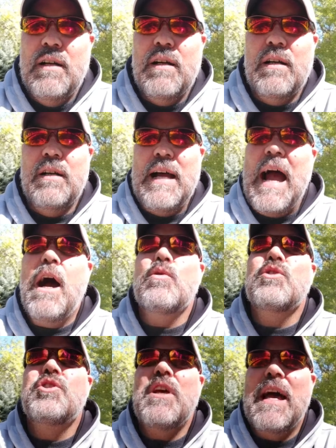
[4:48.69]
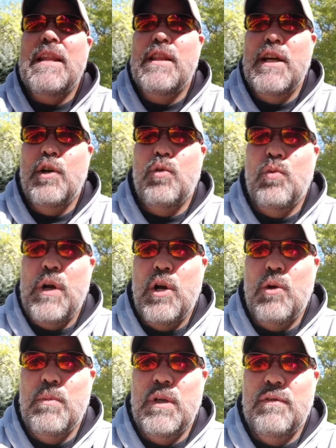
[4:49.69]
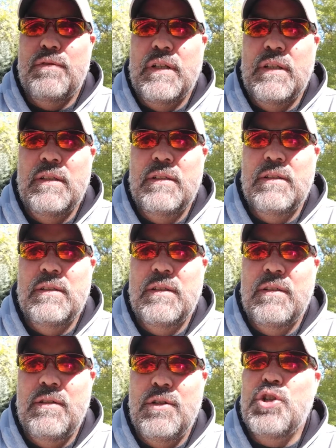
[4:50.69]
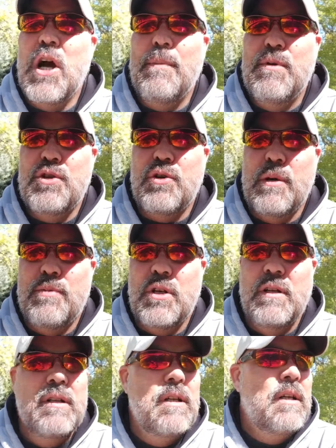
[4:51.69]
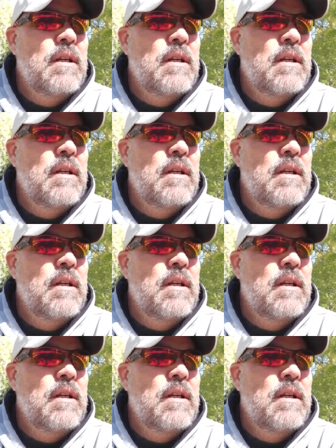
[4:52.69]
are outside their realm of job description.